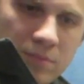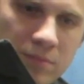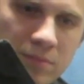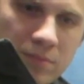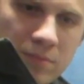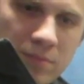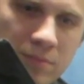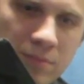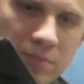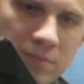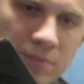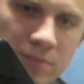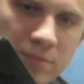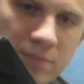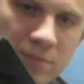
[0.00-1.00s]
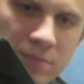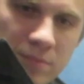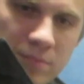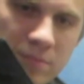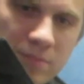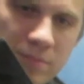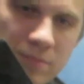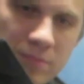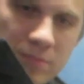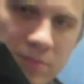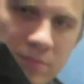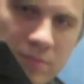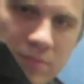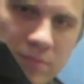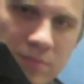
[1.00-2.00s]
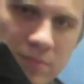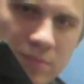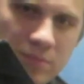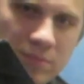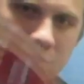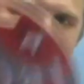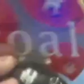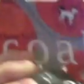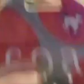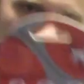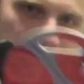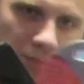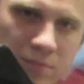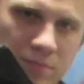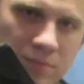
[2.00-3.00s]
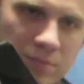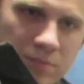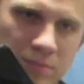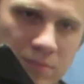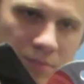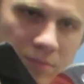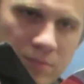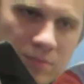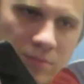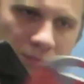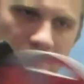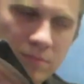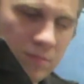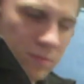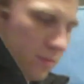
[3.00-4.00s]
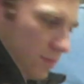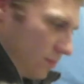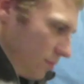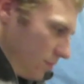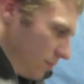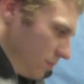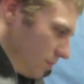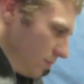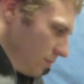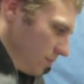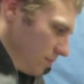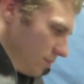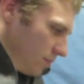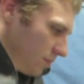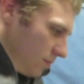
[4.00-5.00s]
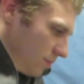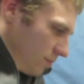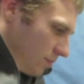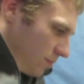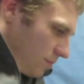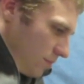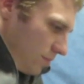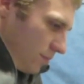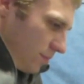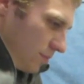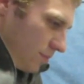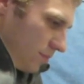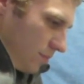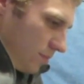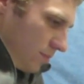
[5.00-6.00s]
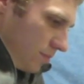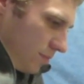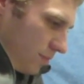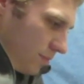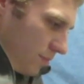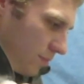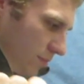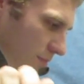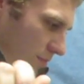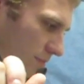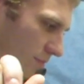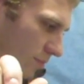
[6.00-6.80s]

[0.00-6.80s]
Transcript: This person isn't speaking.